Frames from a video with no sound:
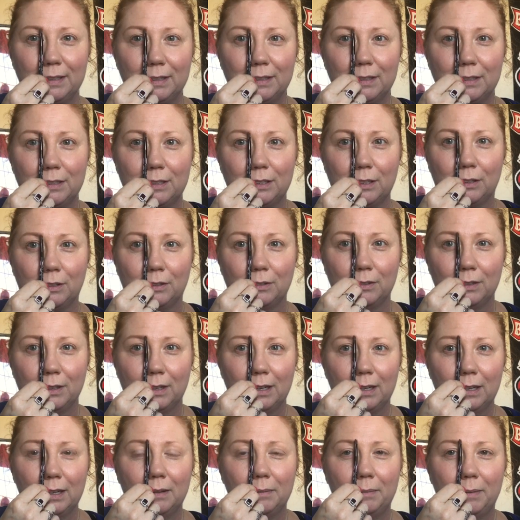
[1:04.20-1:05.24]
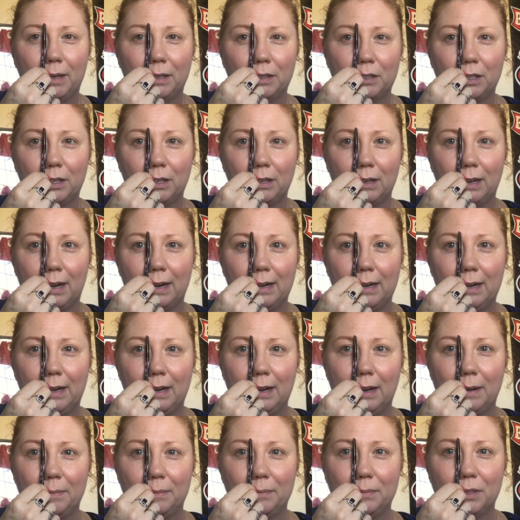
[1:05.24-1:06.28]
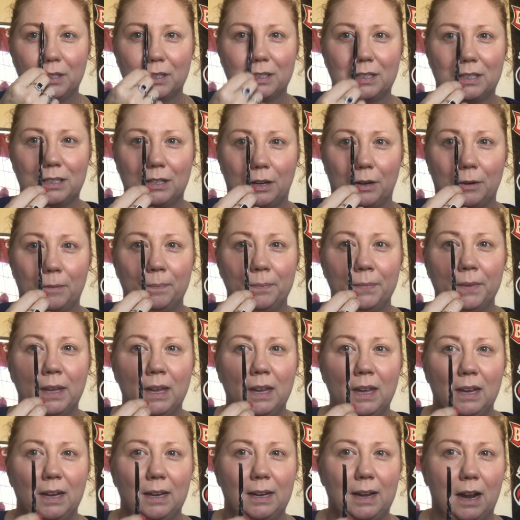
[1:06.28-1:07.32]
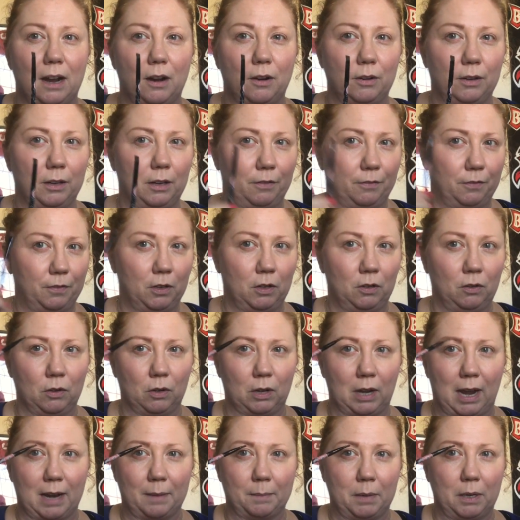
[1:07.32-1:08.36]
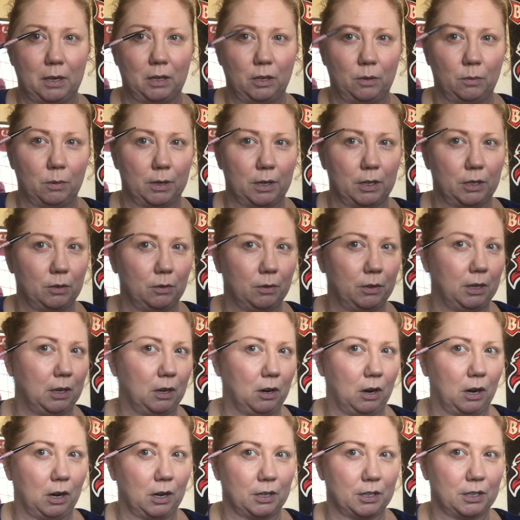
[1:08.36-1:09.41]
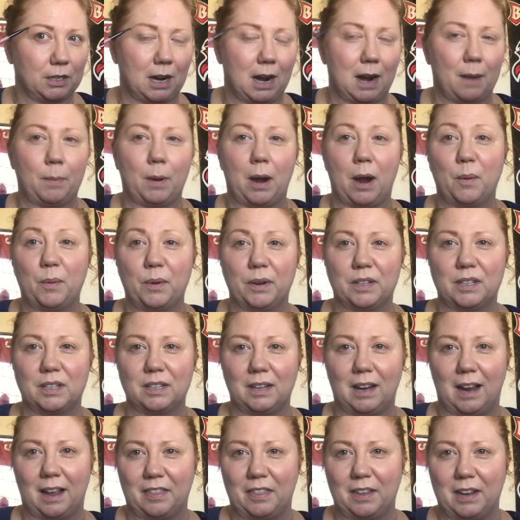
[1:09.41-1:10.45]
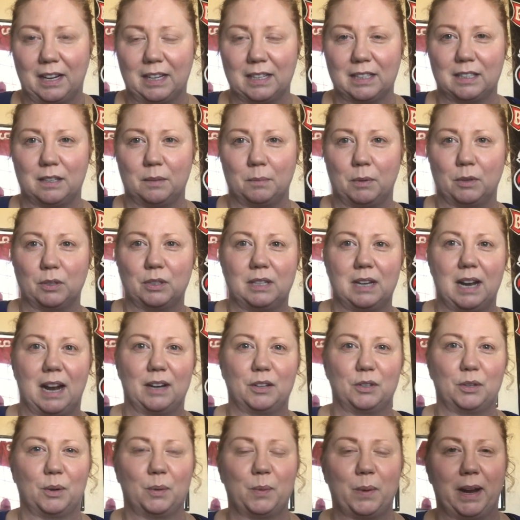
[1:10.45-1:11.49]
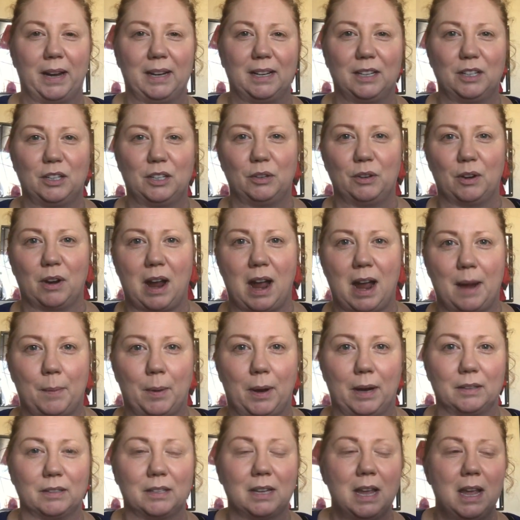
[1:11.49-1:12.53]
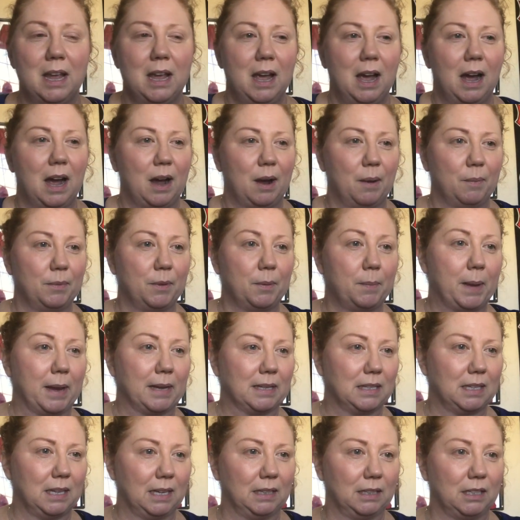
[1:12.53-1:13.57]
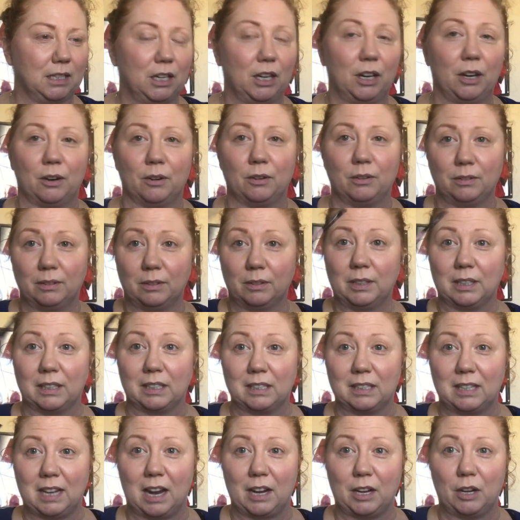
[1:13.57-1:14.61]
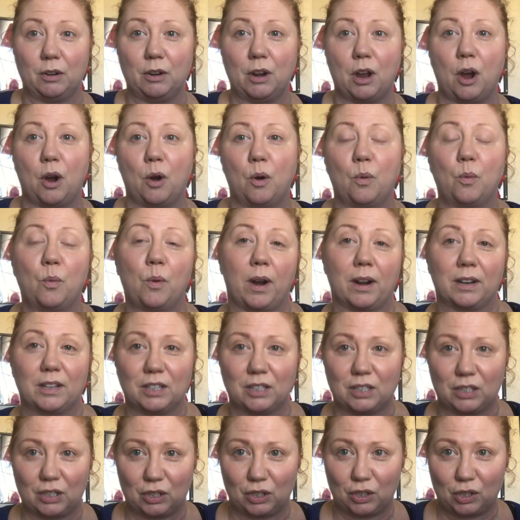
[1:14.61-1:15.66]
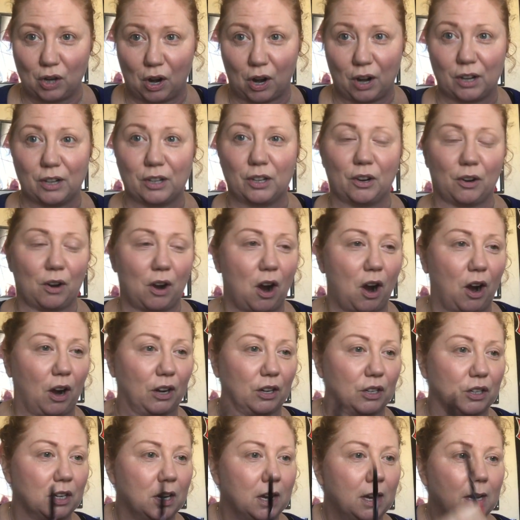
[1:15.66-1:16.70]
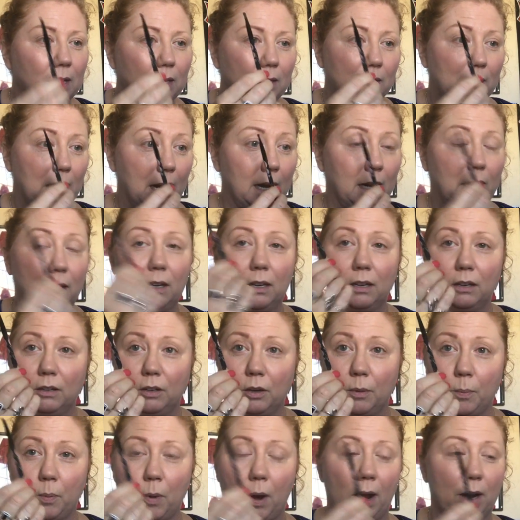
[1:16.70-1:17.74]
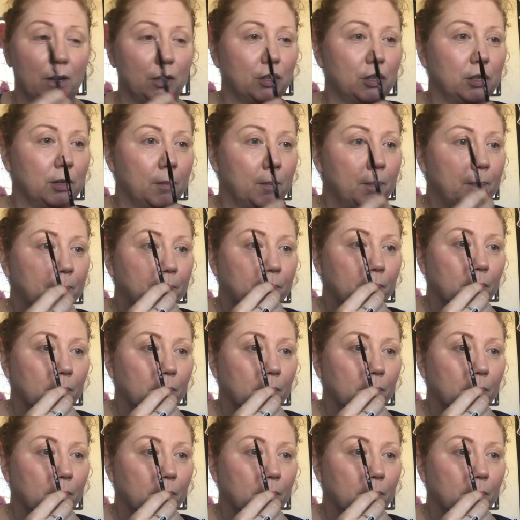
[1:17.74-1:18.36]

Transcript: So make sure you're lining it up just so. Now if you're like me and you want to do the arched eyebrow, which I think is the most natural way to do your eyebrows, the best thing to do, this is how you know where to start your arch. Take your brush